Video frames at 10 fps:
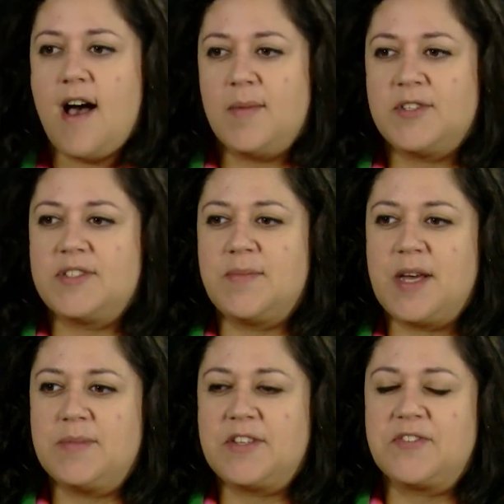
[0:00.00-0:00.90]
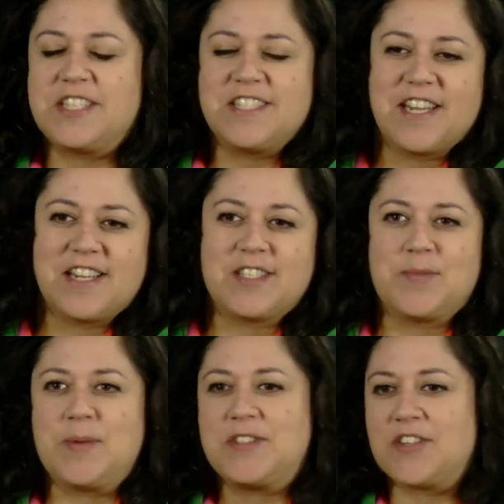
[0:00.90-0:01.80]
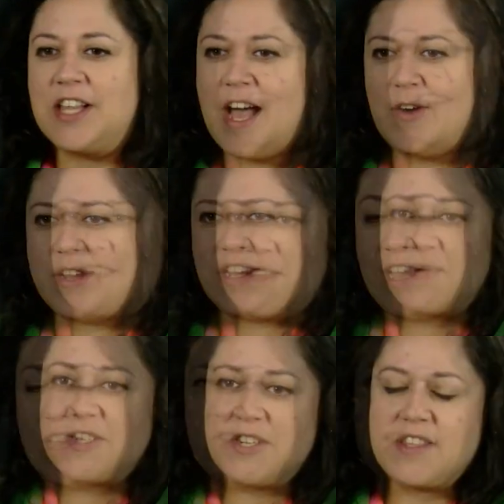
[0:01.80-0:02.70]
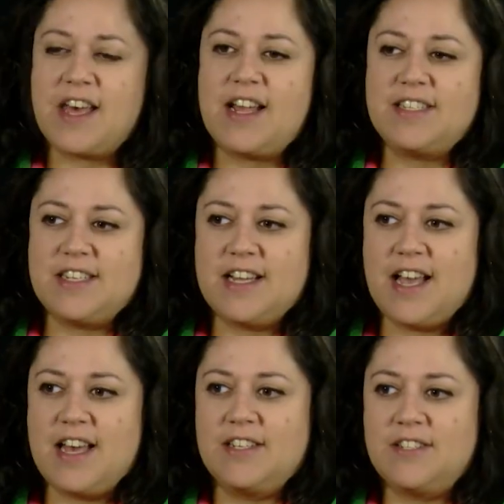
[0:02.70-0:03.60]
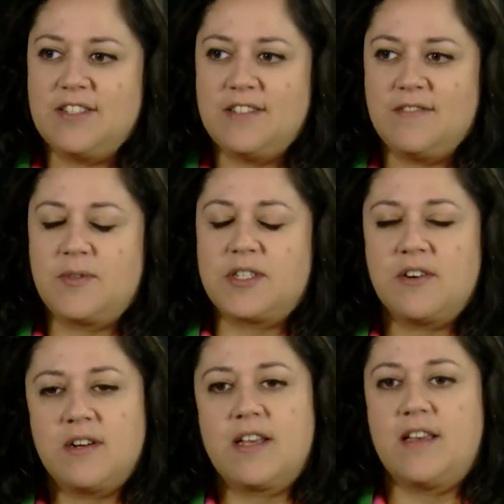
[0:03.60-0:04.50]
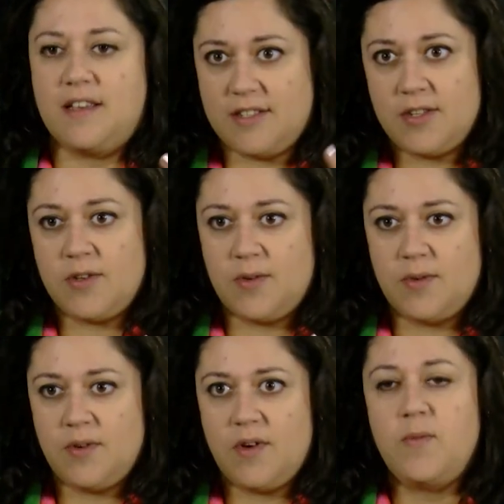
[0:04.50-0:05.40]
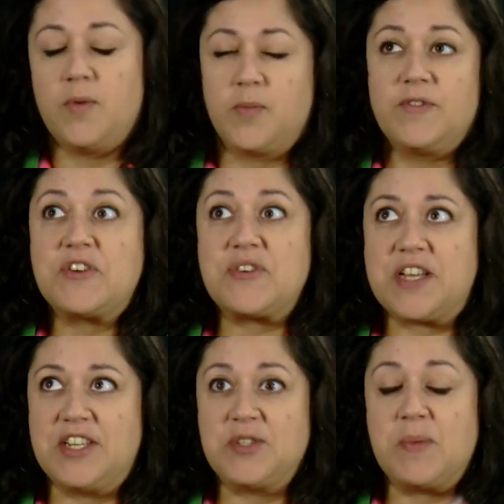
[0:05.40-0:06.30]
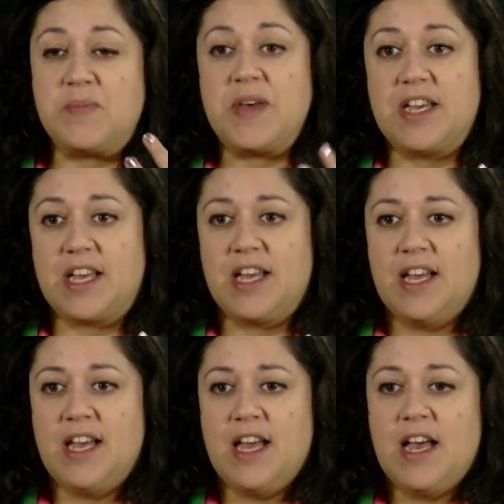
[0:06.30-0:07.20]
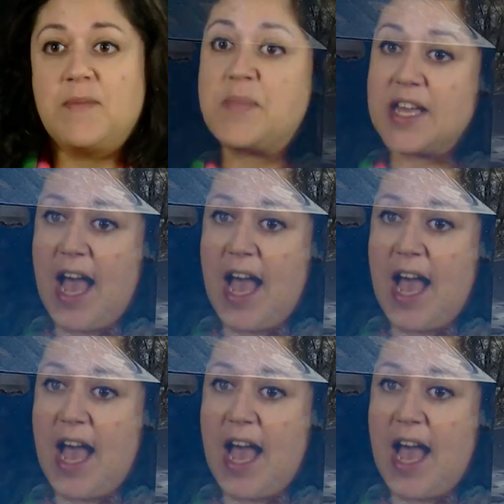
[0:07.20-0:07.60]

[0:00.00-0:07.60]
So sometimes they're really sunny, sometimes they're cloudy. And we took that idea and we've turned it into a big